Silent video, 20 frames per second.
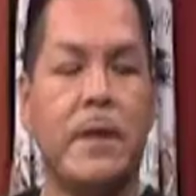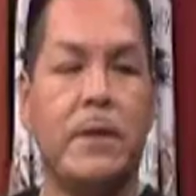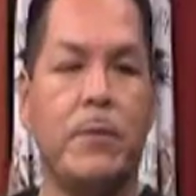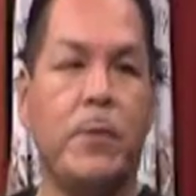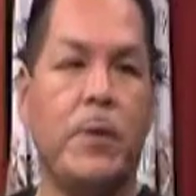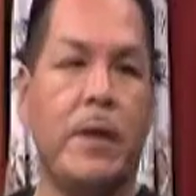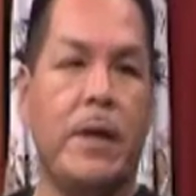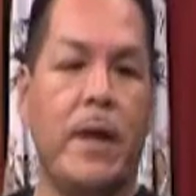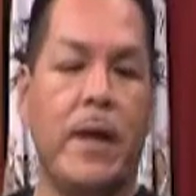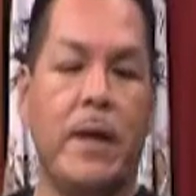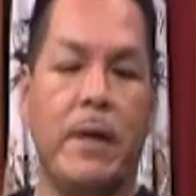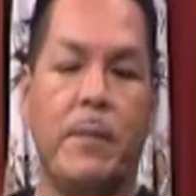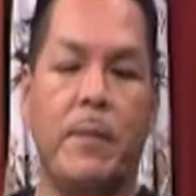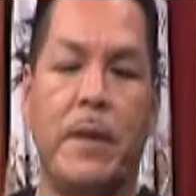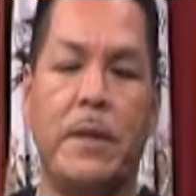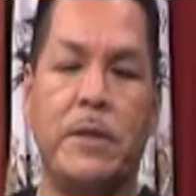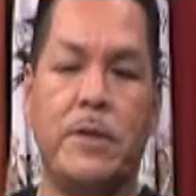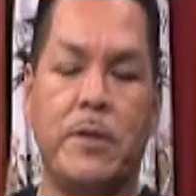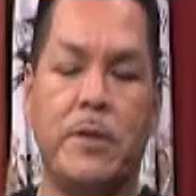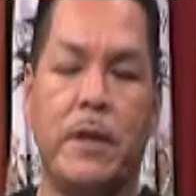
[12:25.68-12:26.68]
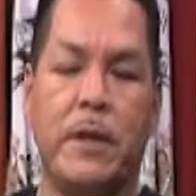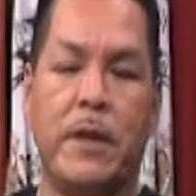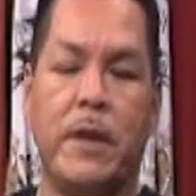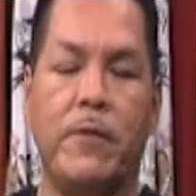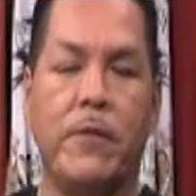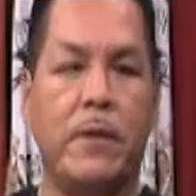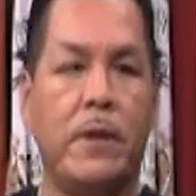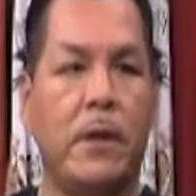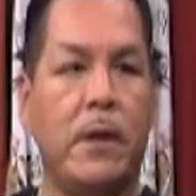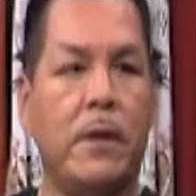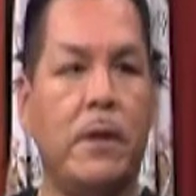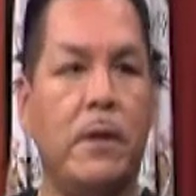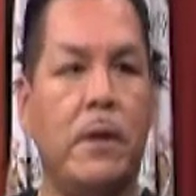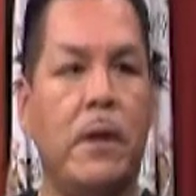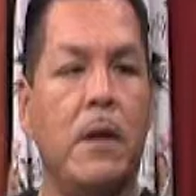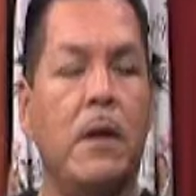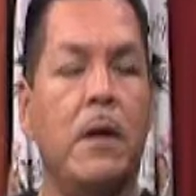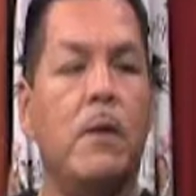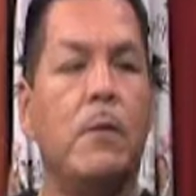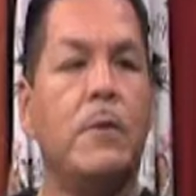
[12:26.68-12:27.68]
I went ahead and made sure that everything
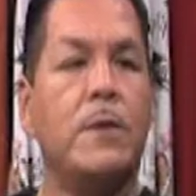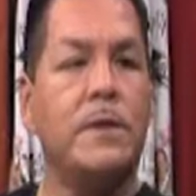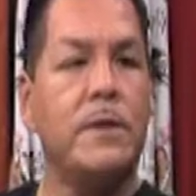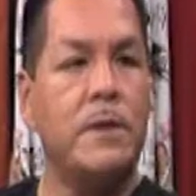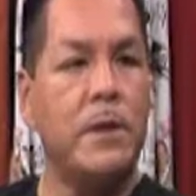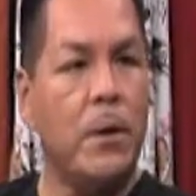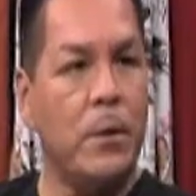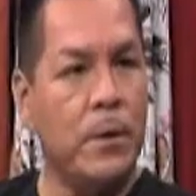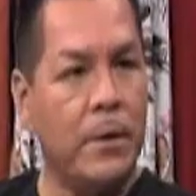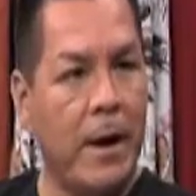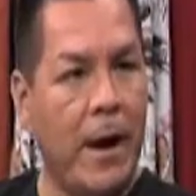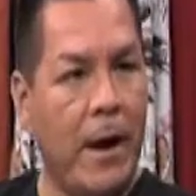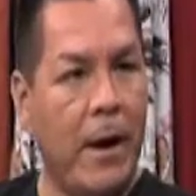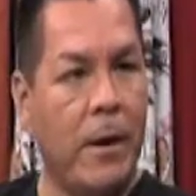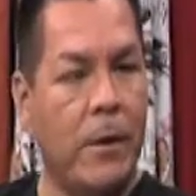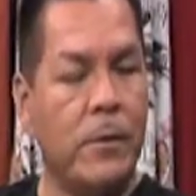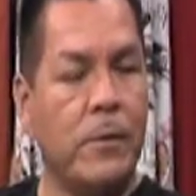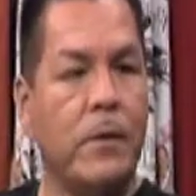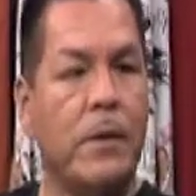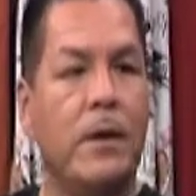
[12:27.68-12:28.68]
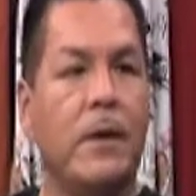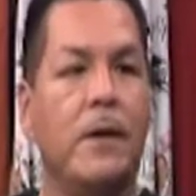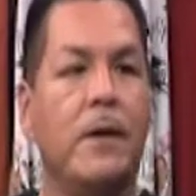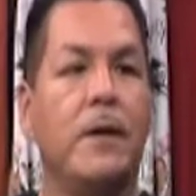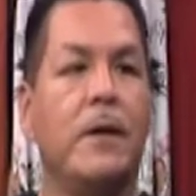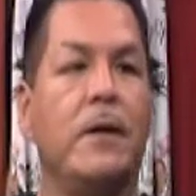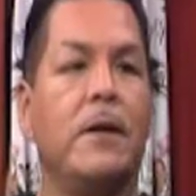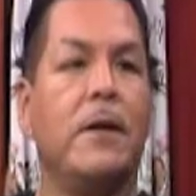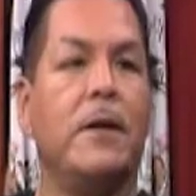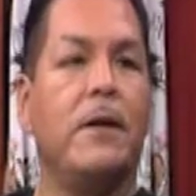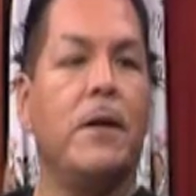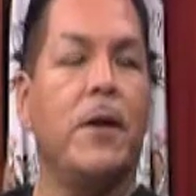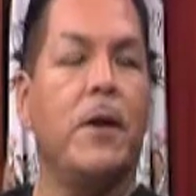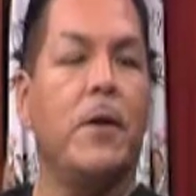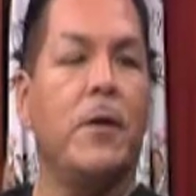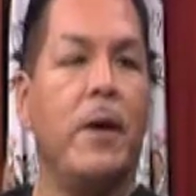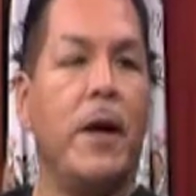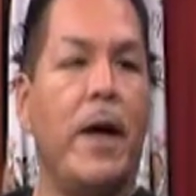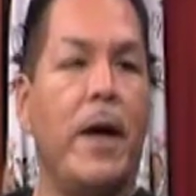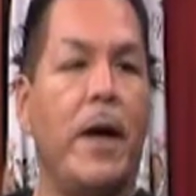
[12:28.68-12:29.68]
was sewn down, you
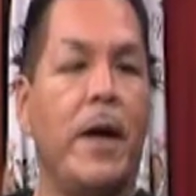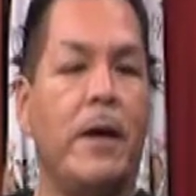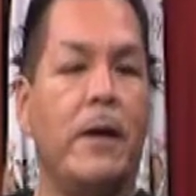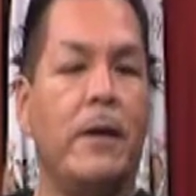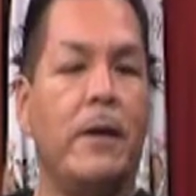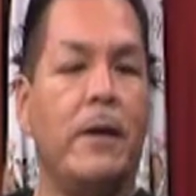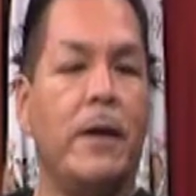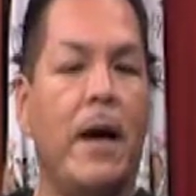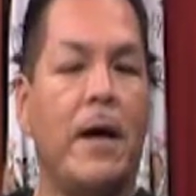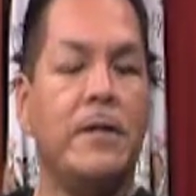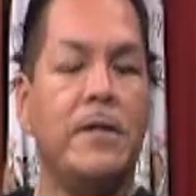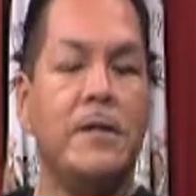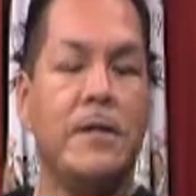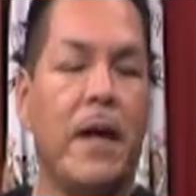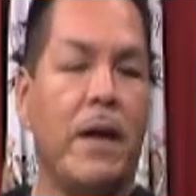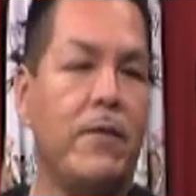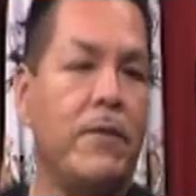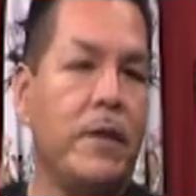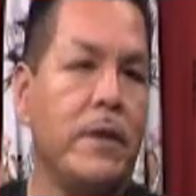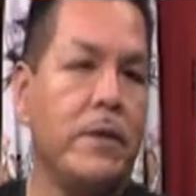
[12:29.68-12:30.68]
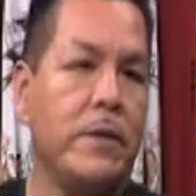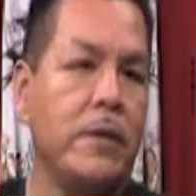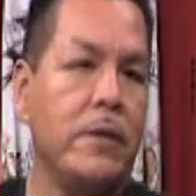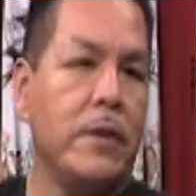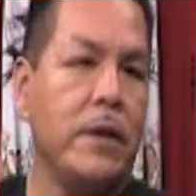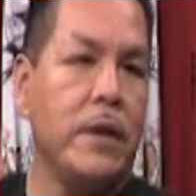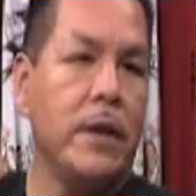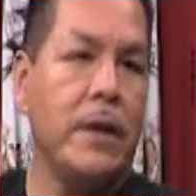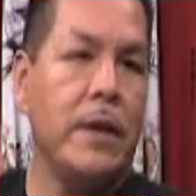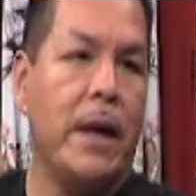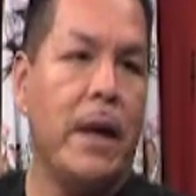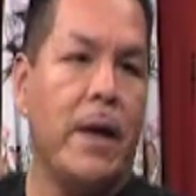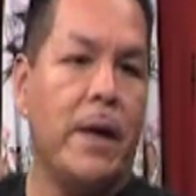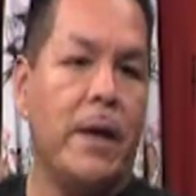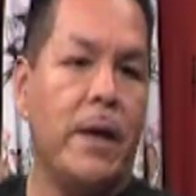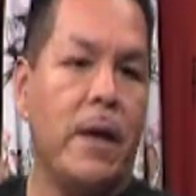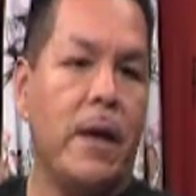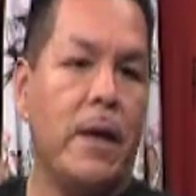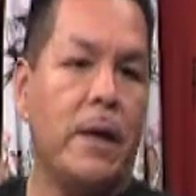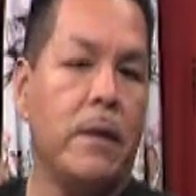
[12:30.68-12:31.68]
know, and I just gave it a new look. And I,
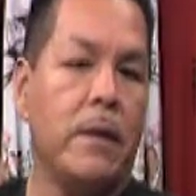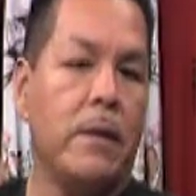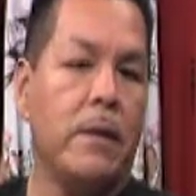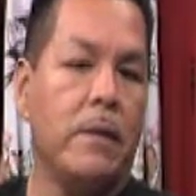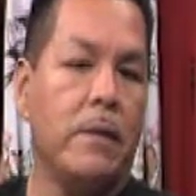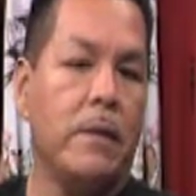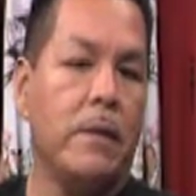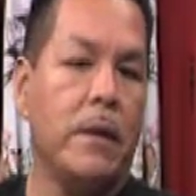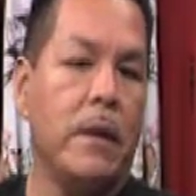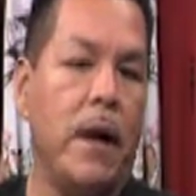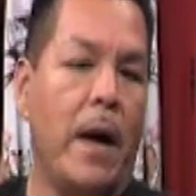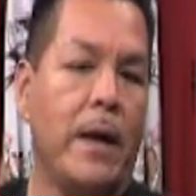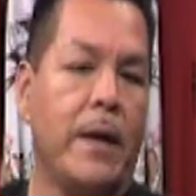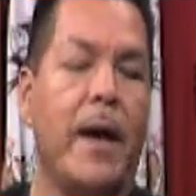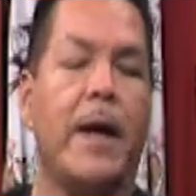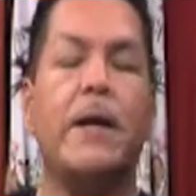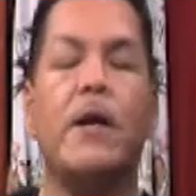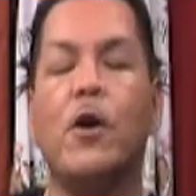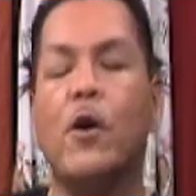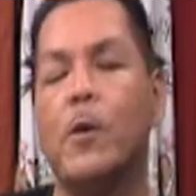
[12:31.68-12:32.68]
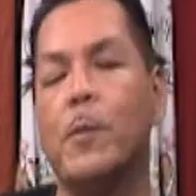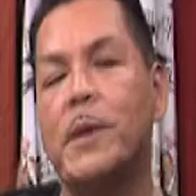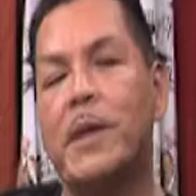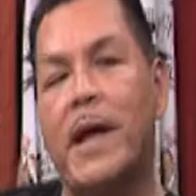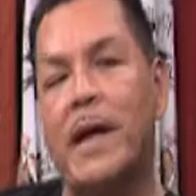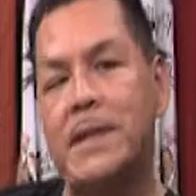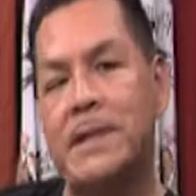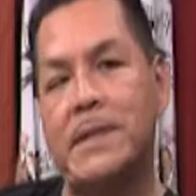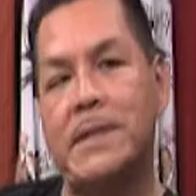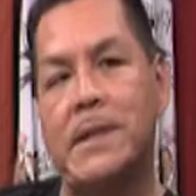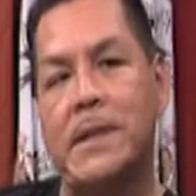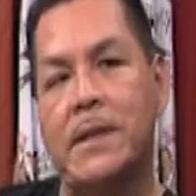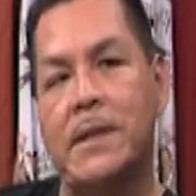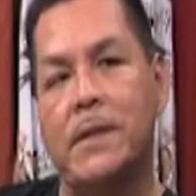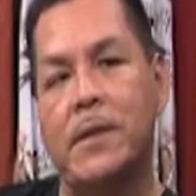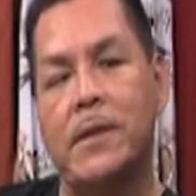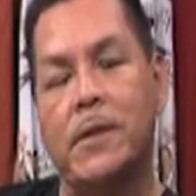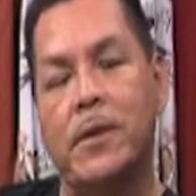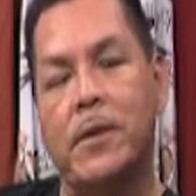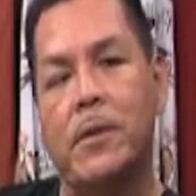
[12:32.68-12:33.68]
I I kind of urbanized it,
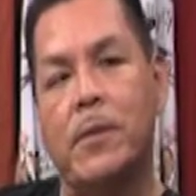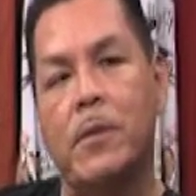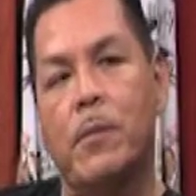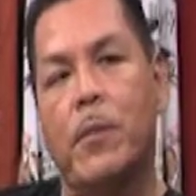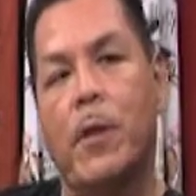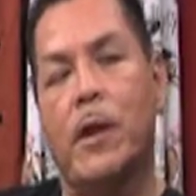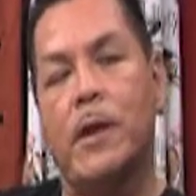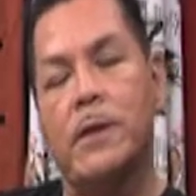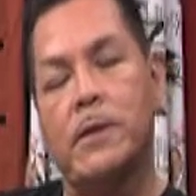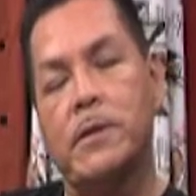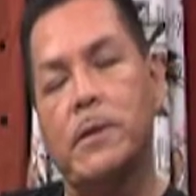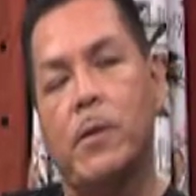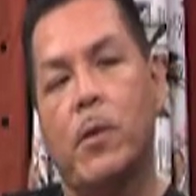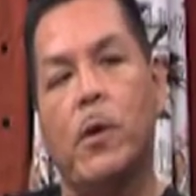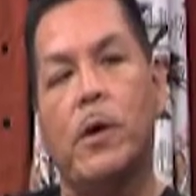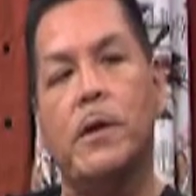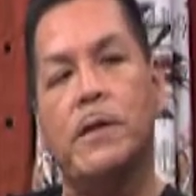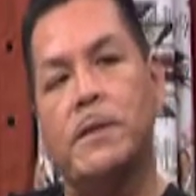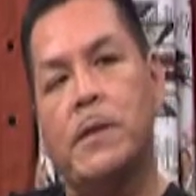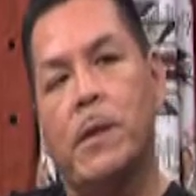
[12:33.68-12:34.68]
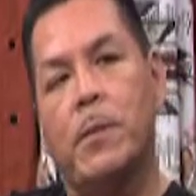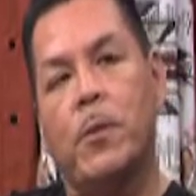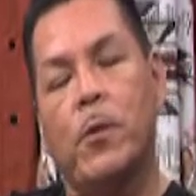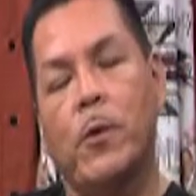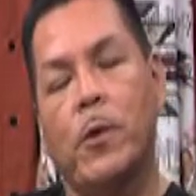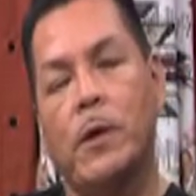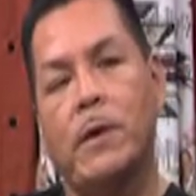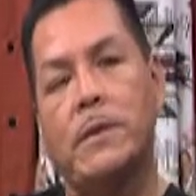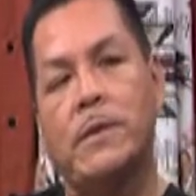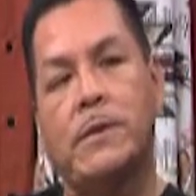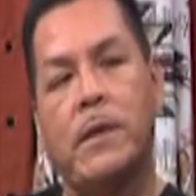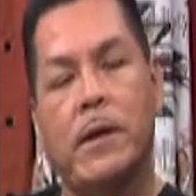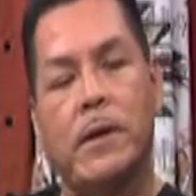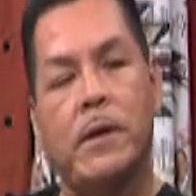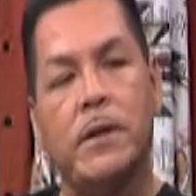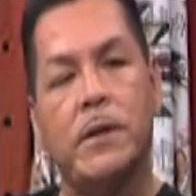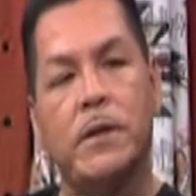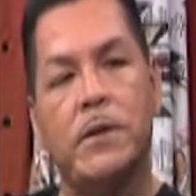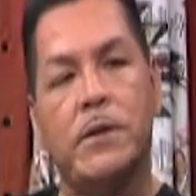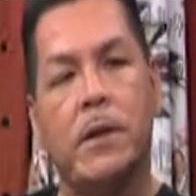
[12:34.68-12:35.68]
you know, brought it to more contemporary, mm-hmm.
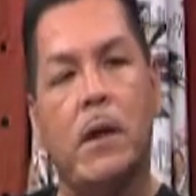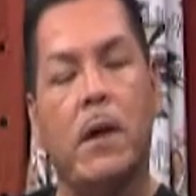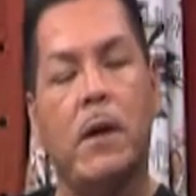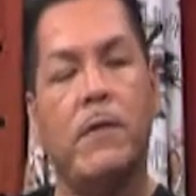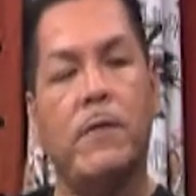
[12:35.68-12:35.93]
stylish mm-hmm.